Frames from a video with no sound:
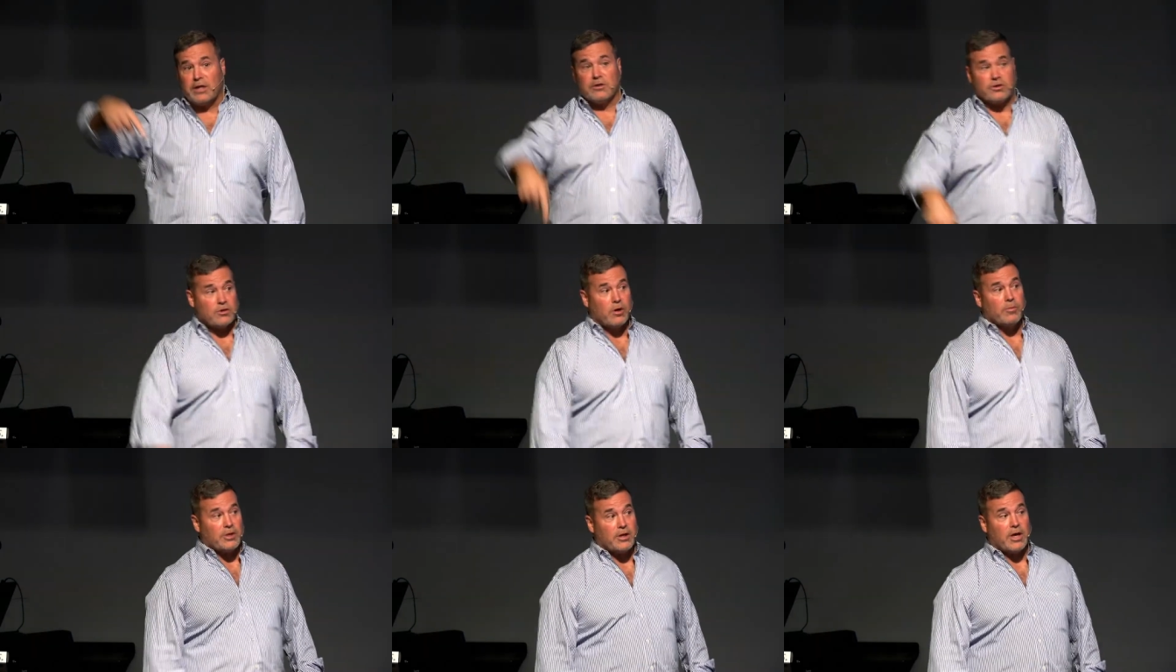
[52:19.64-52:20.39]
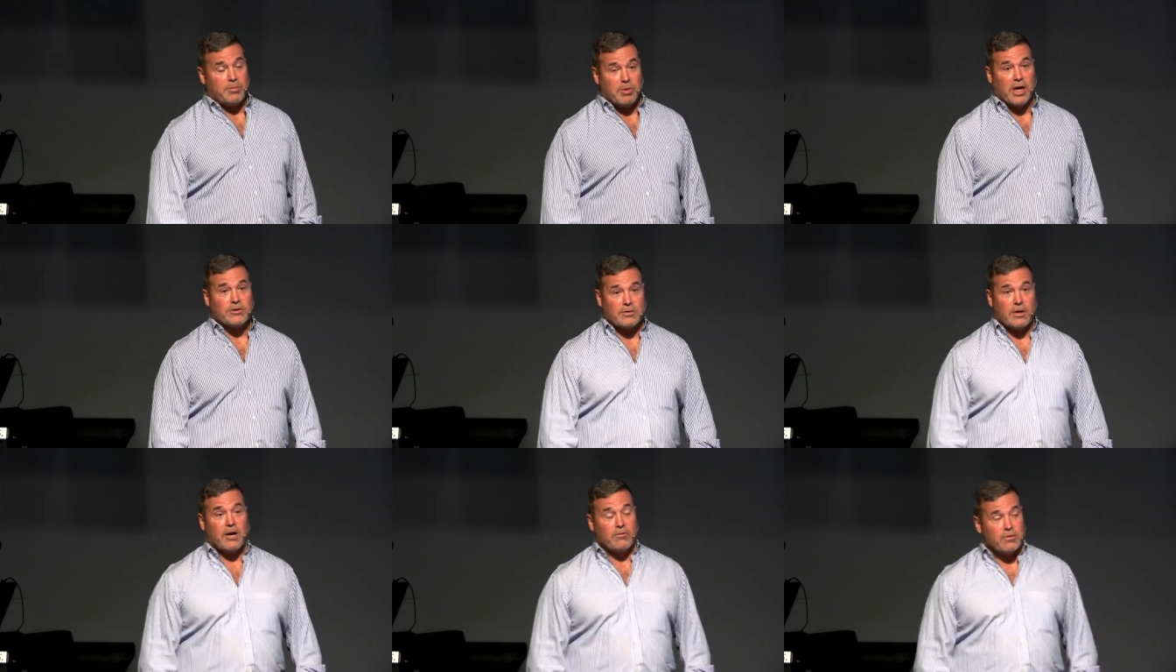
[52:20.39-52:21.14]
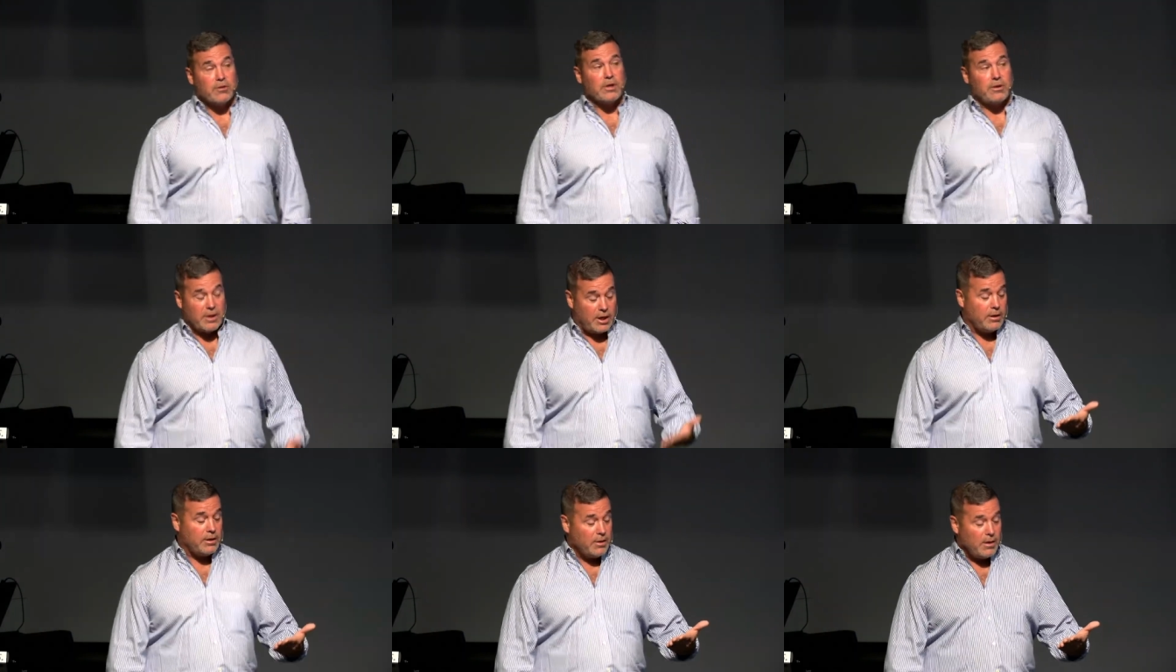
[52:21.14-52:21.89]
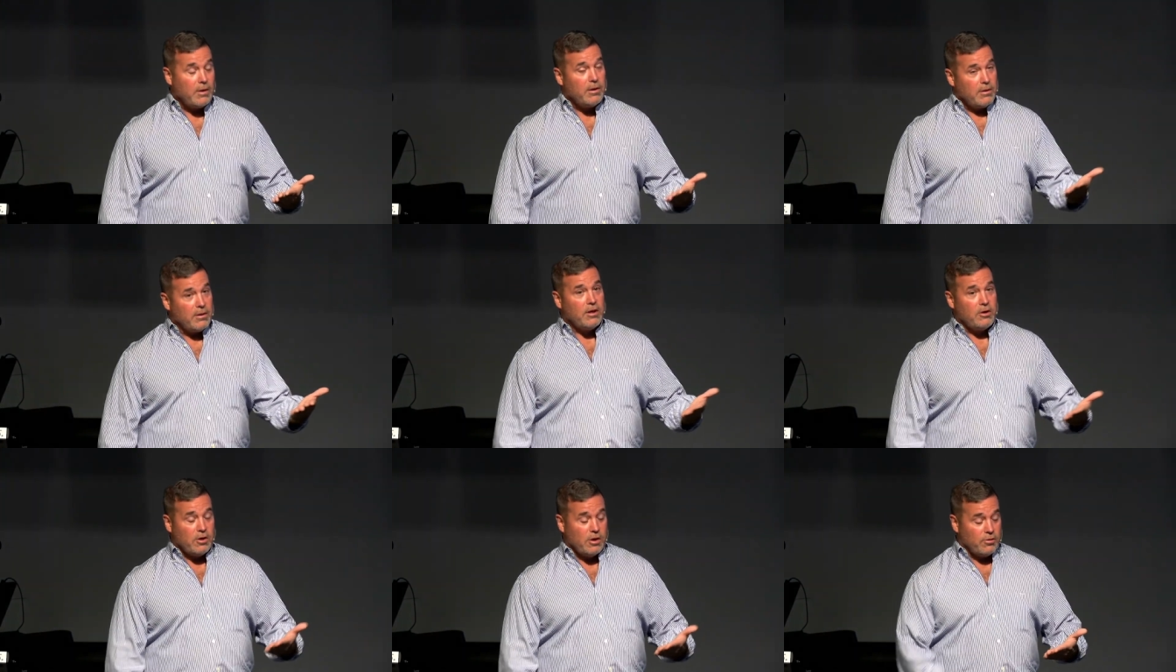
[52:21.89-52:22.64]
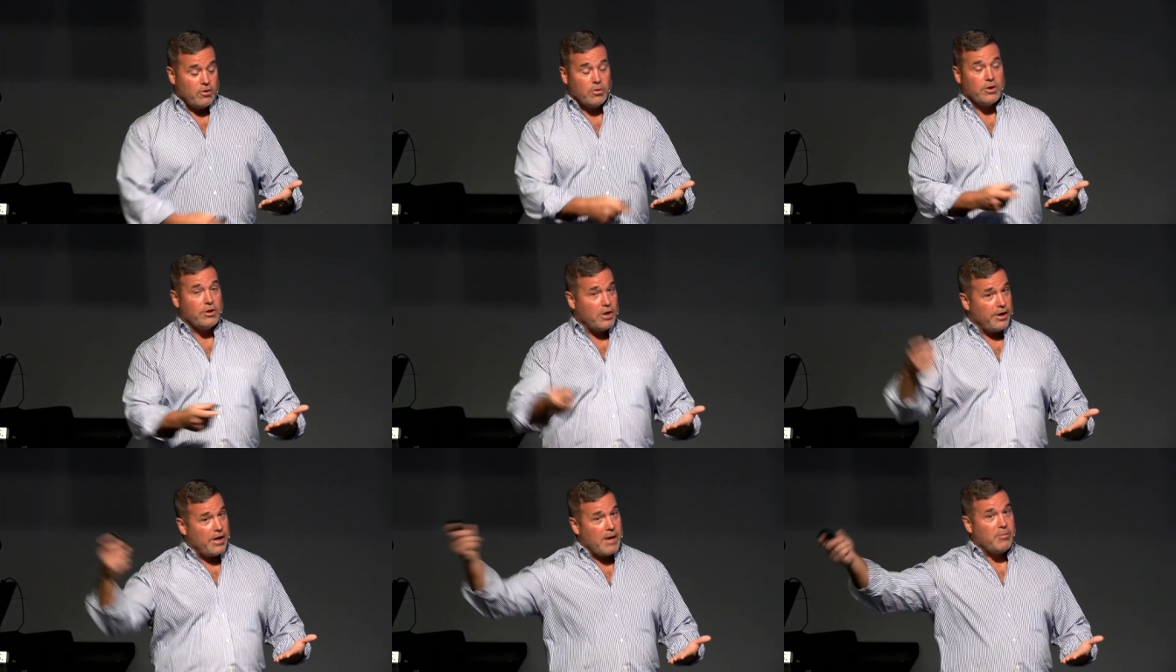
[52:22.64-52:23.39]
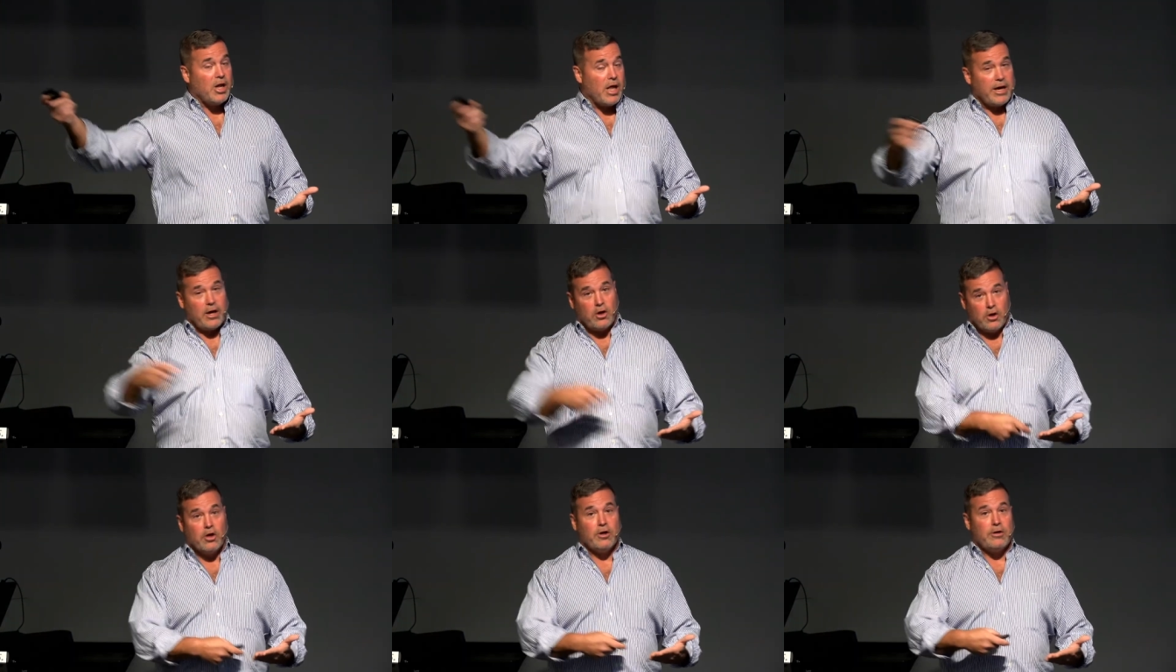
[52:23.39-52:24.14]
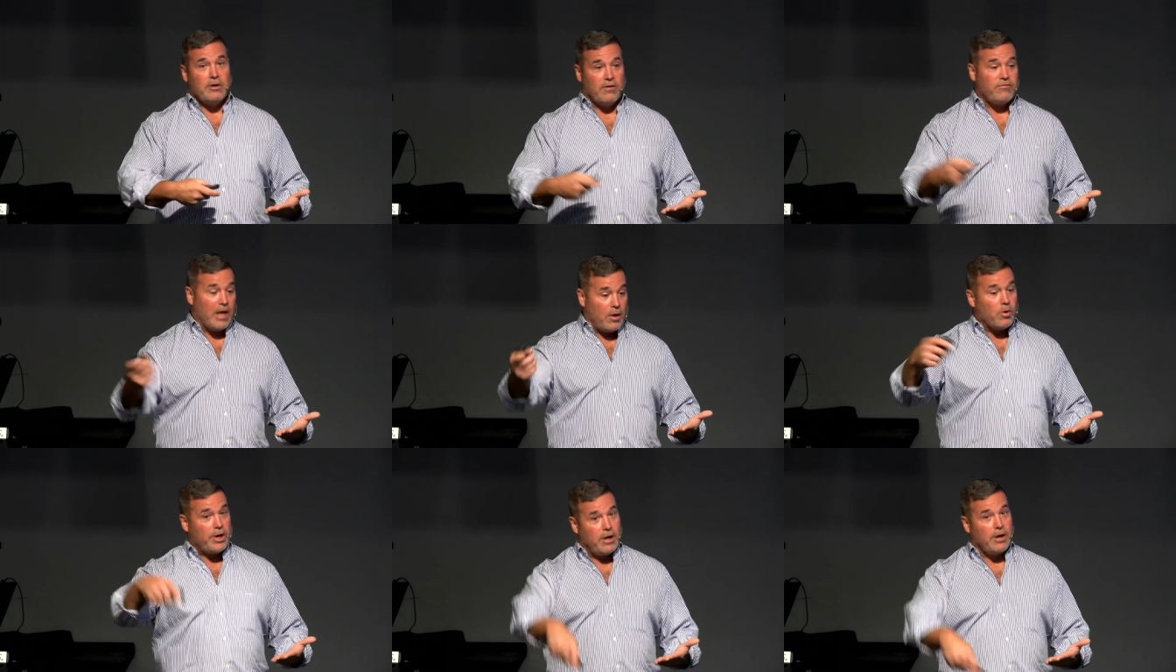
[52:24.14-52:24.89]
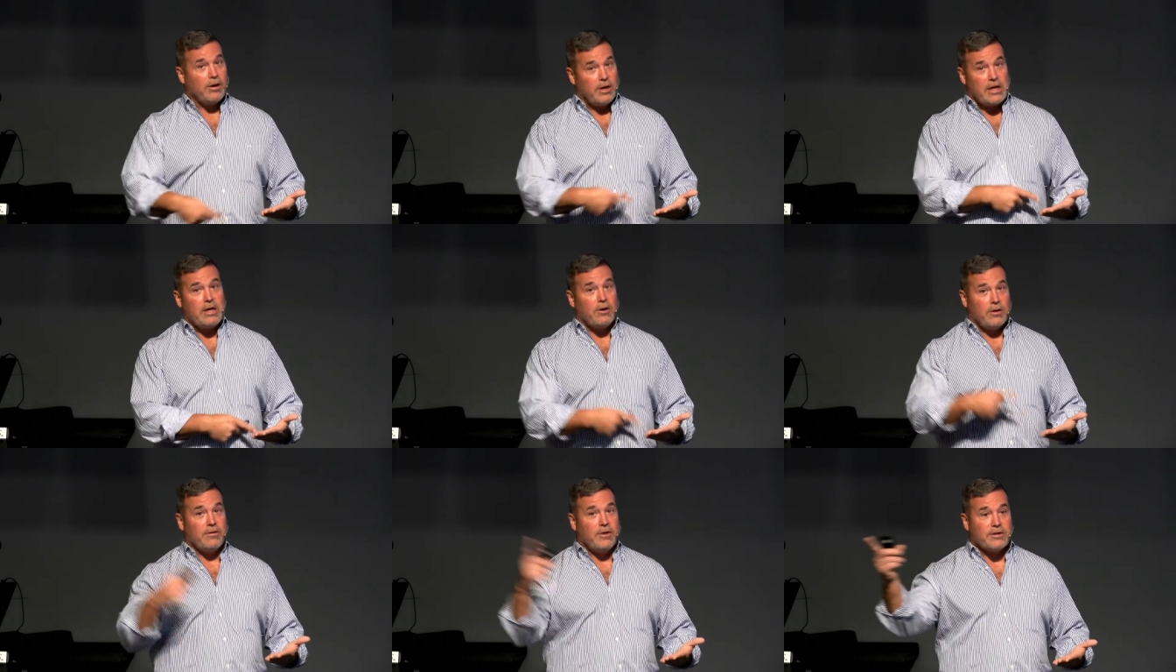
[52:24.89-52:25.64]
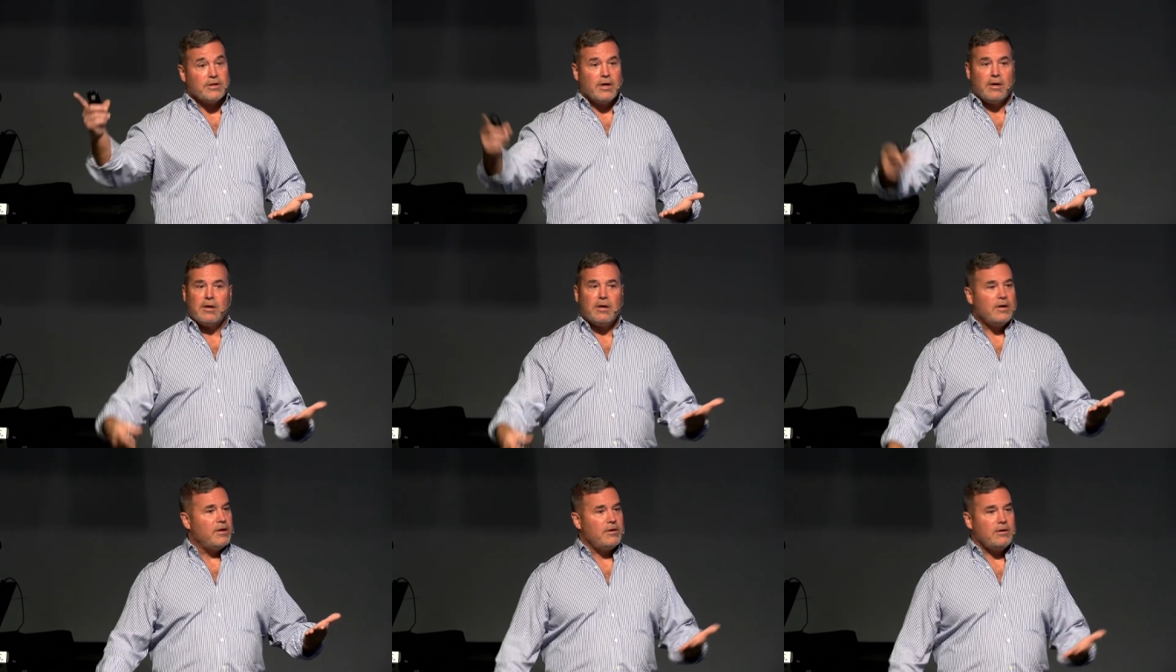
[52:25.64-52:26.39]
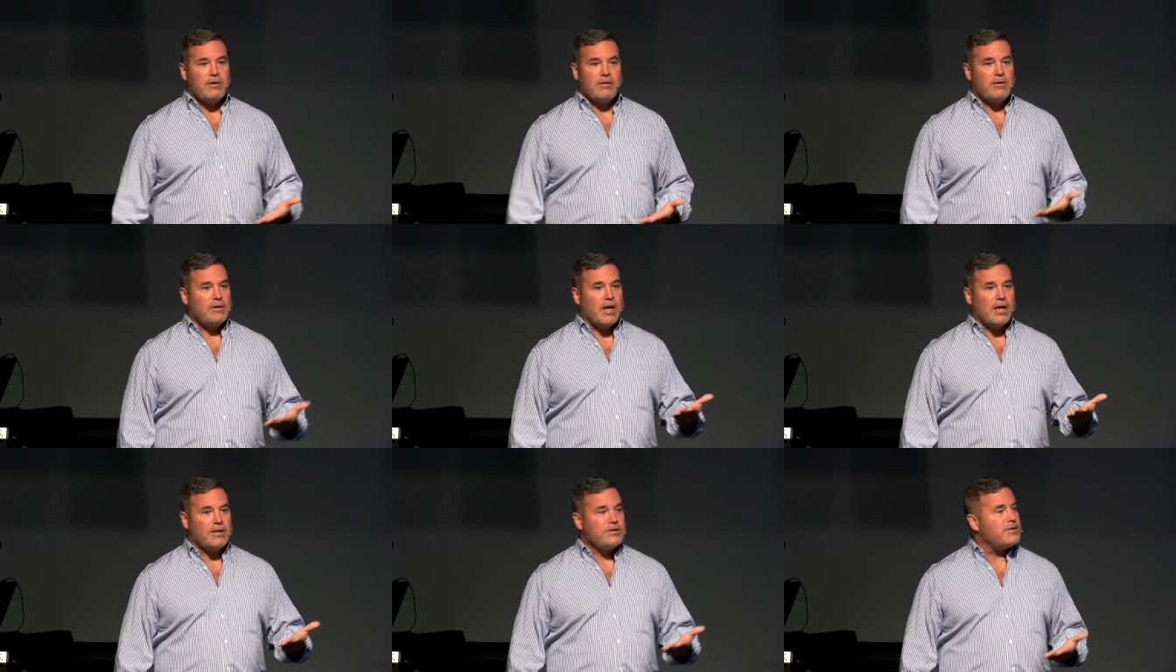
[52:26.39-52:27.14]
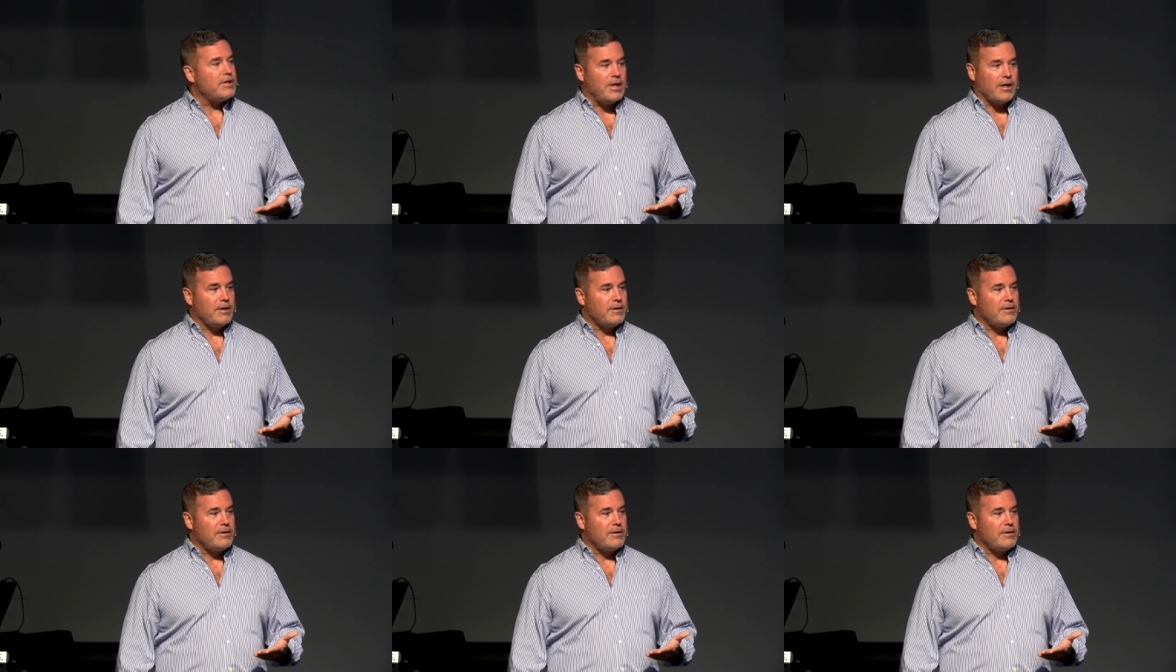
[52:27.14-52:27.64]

this sermon today, Pastor. I really think, that, uh, you know, you would have done them a lot of good if they were here to hear this. You're, you're not listening.